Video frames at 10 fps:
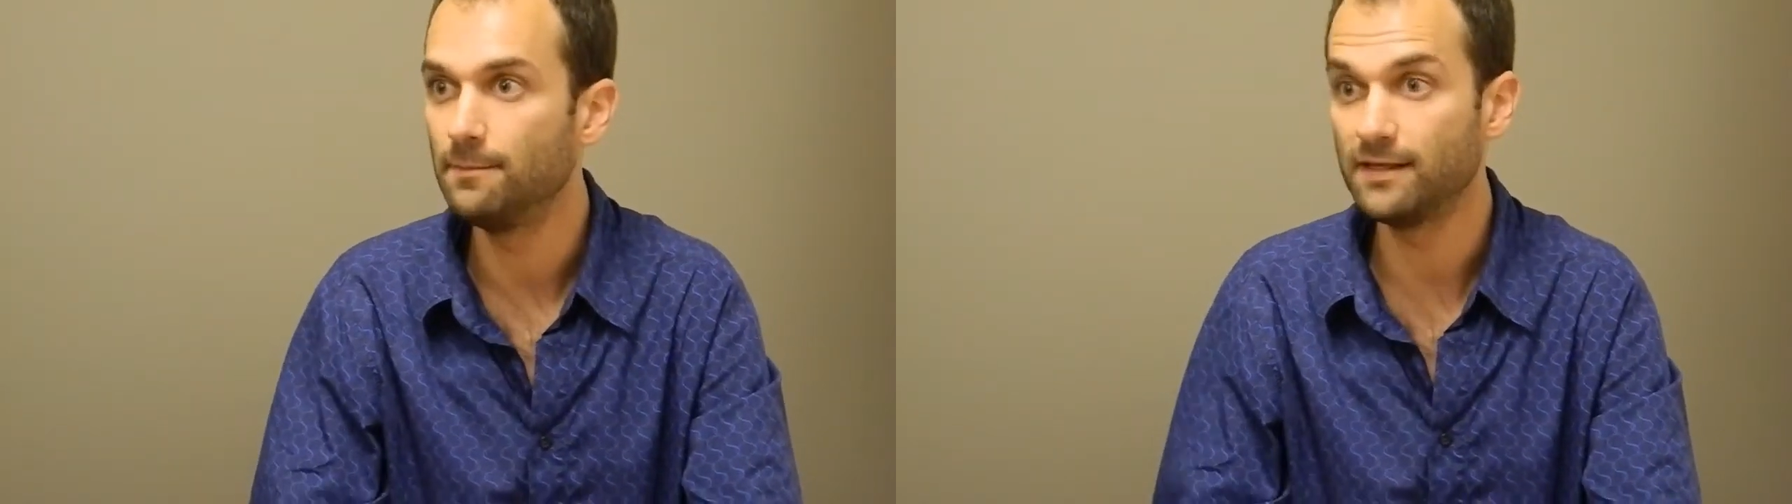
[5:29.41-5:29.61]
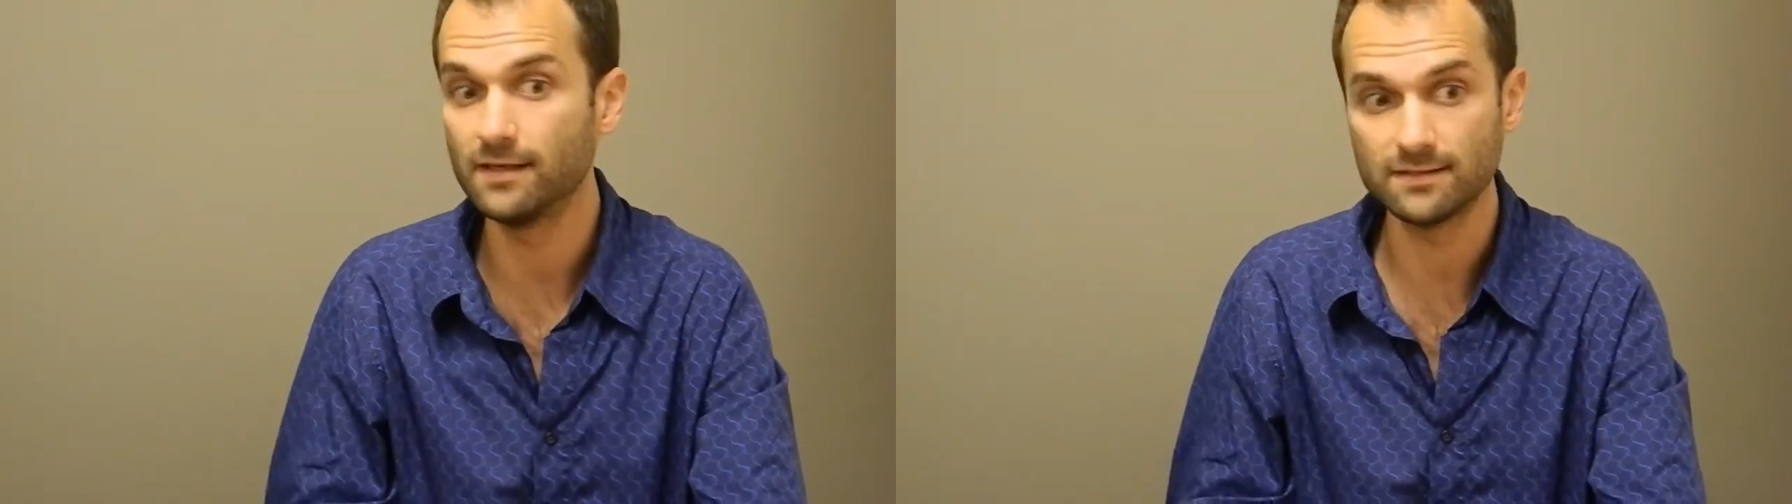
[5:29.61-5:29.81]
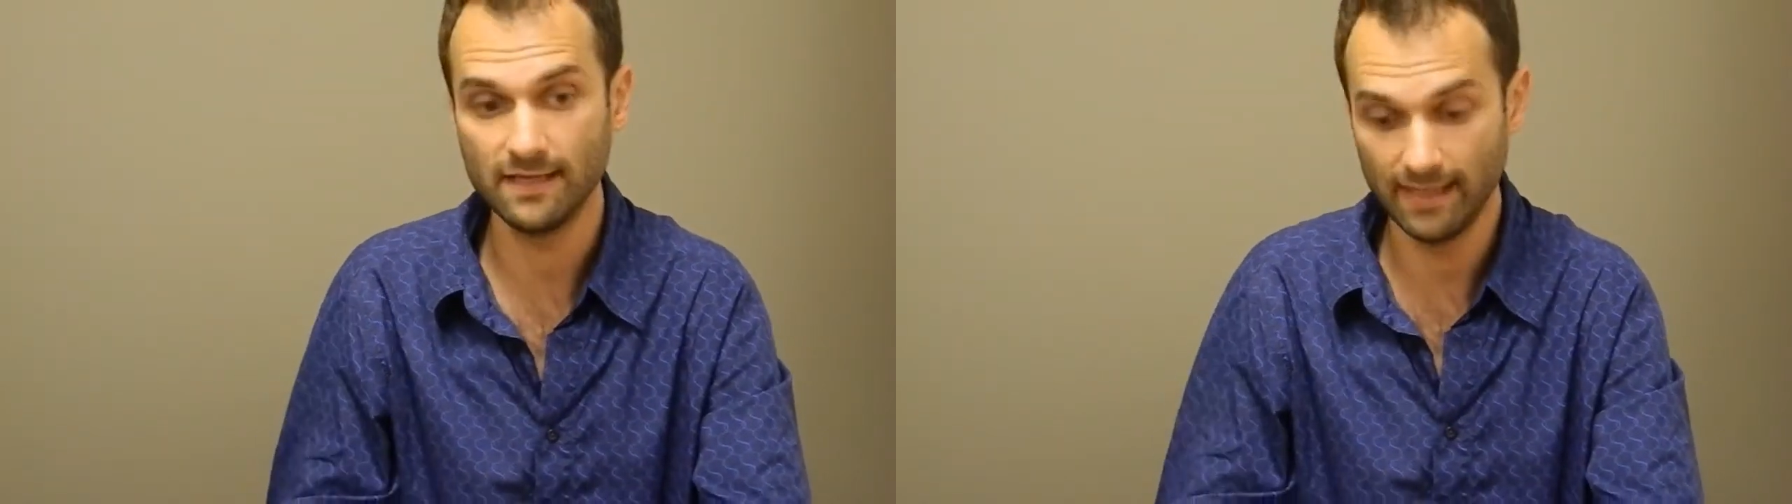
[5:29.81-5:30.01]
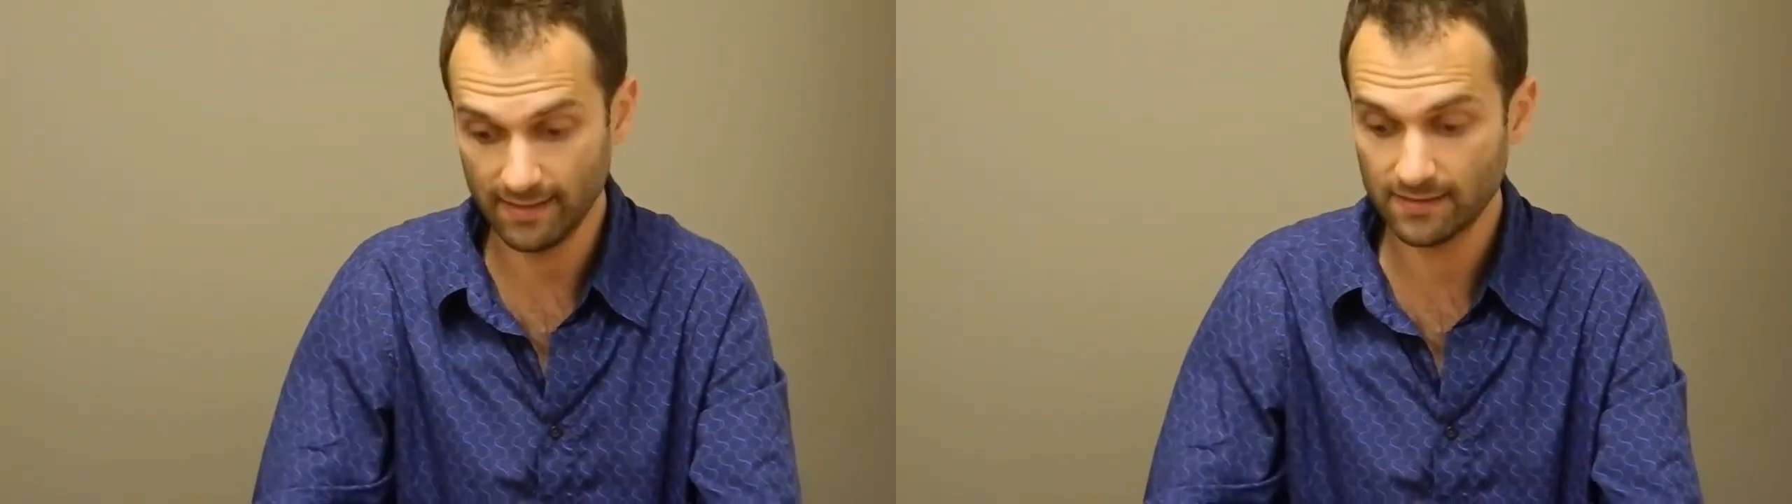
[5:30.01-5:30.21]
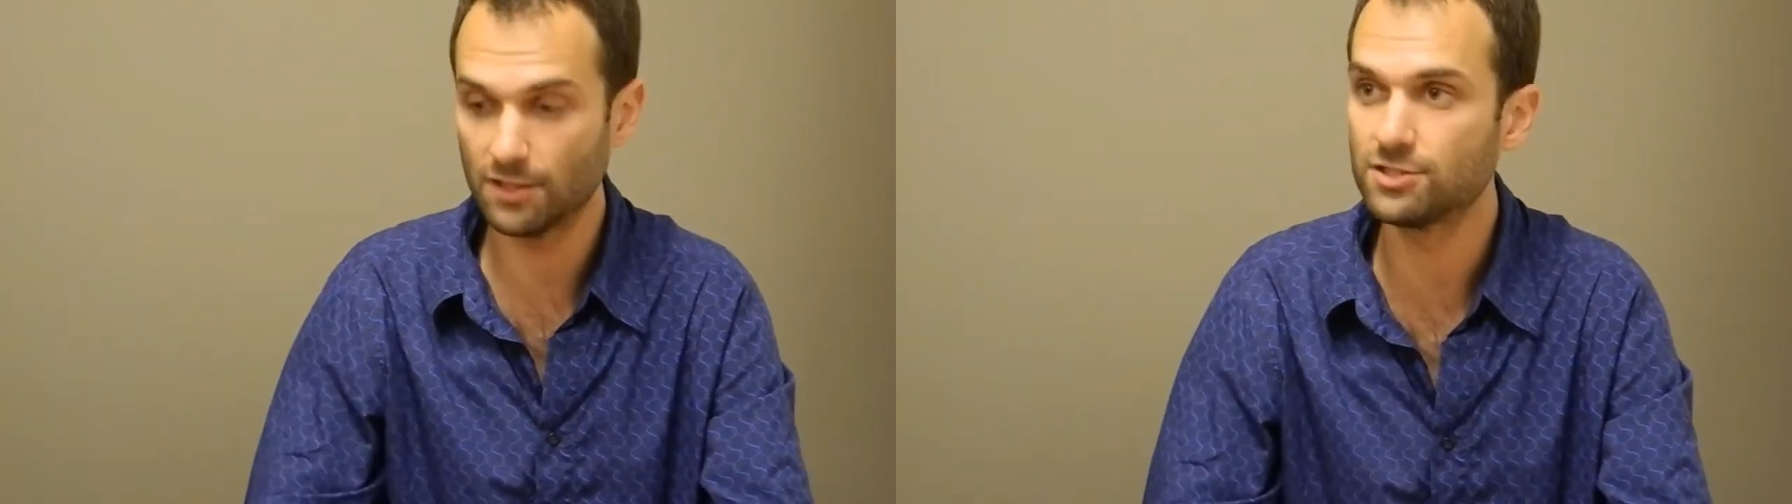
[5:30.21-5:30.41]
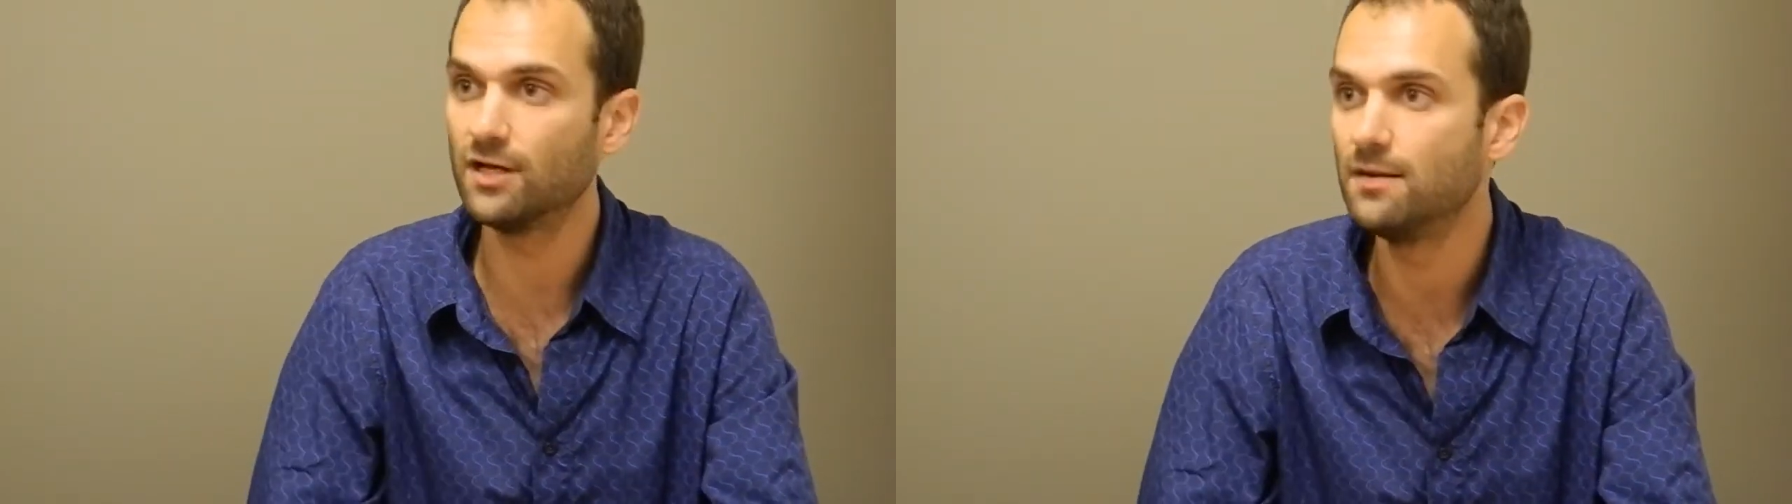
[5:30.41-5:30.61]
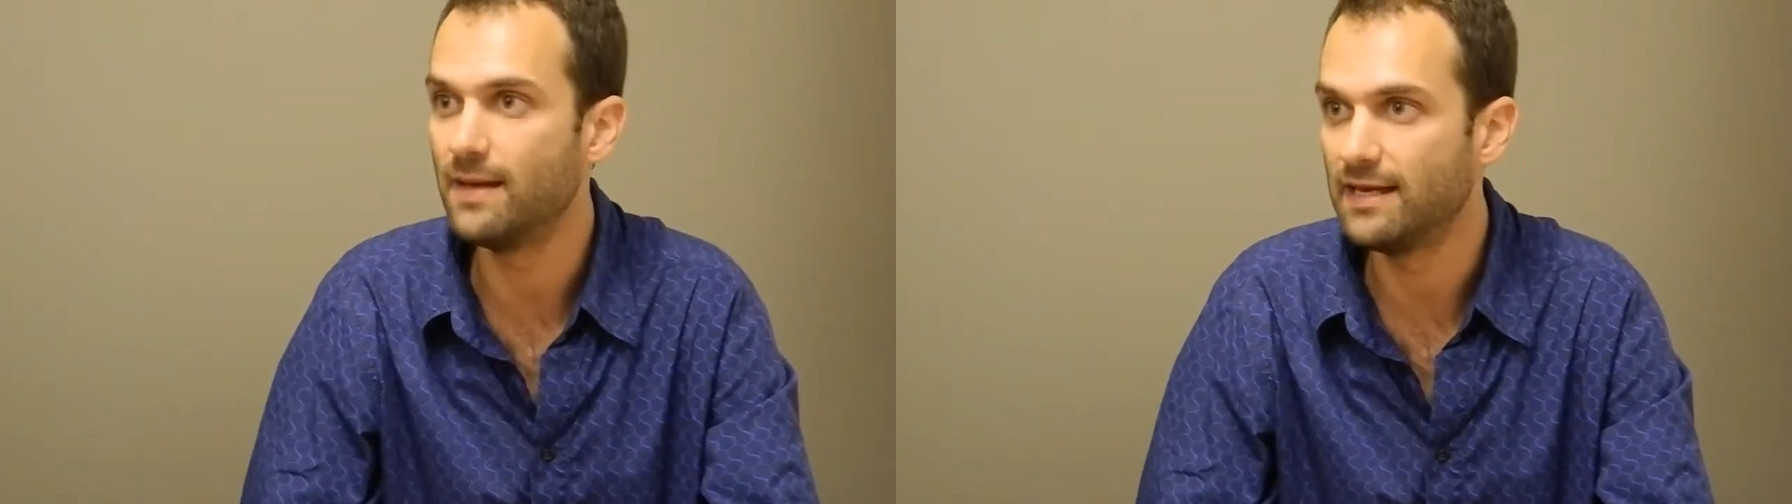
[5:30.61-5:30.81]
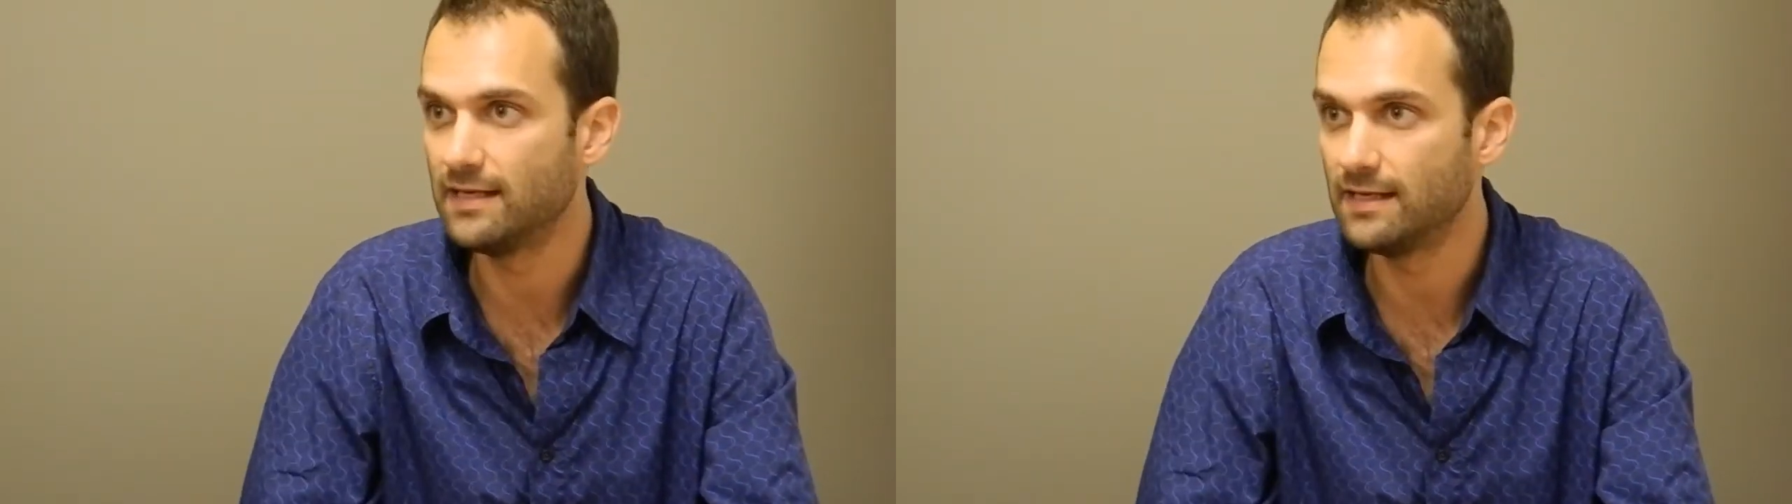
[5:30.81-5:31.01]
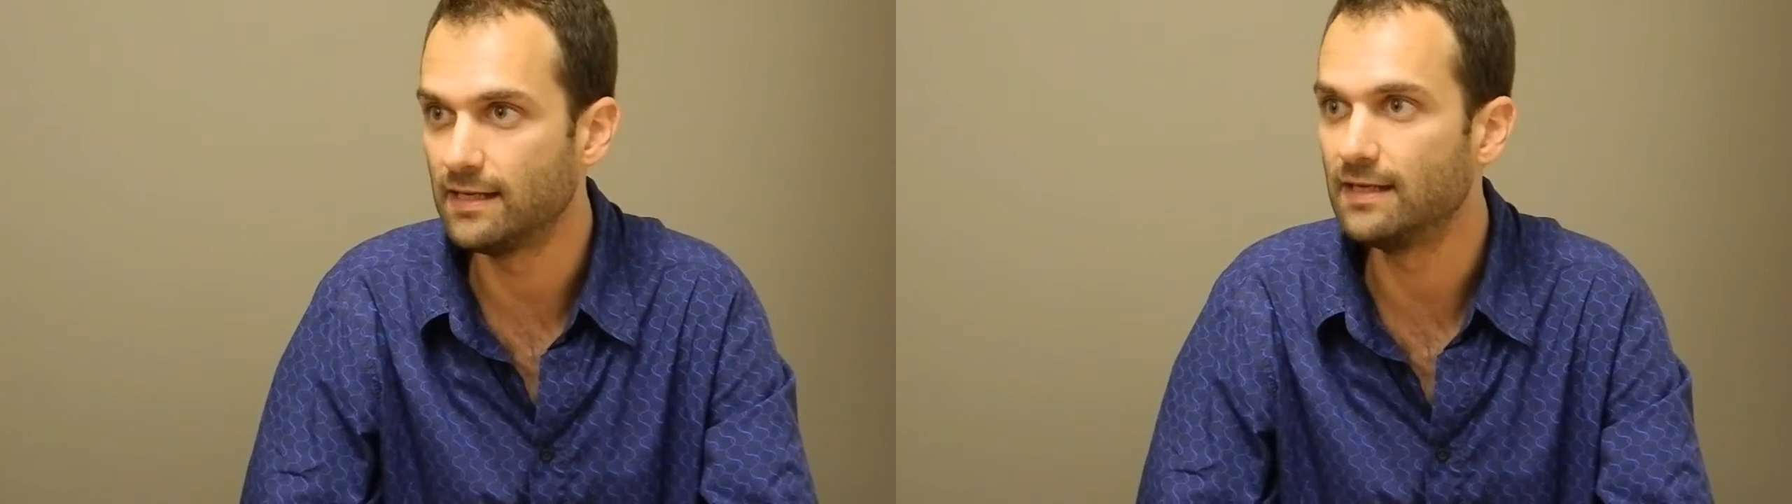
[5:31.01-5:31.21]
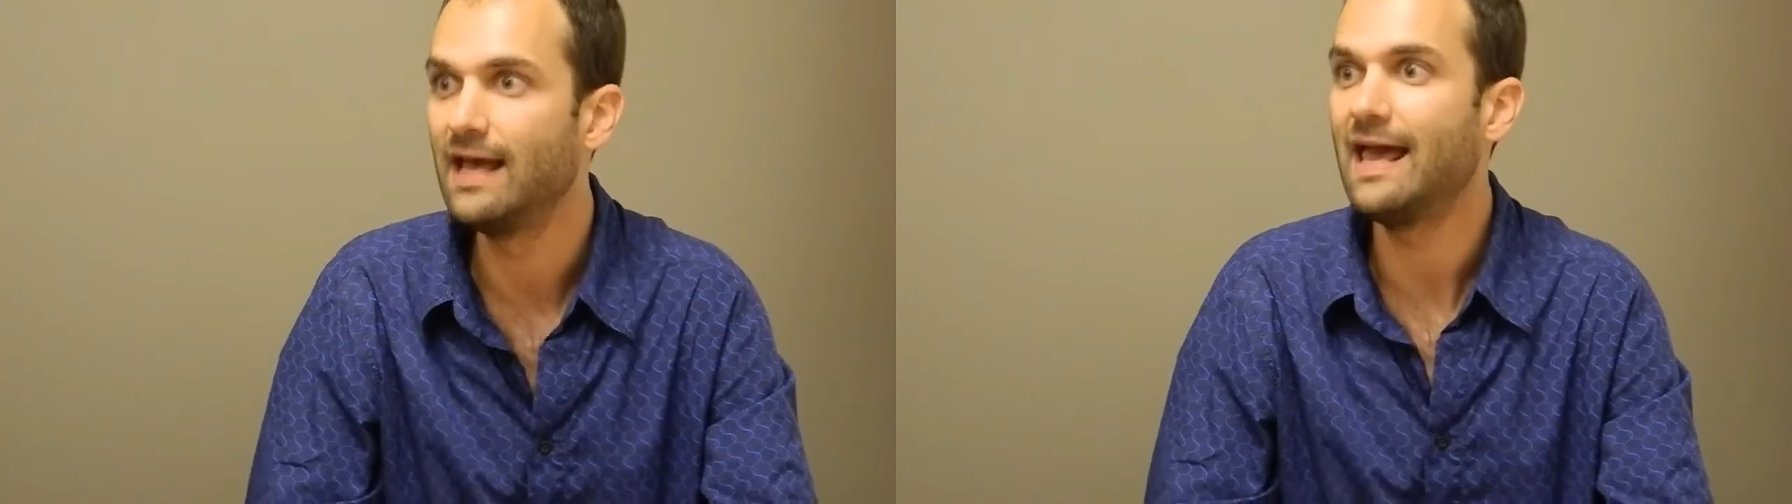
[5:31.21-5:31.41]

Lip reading: because it is such an unmet need,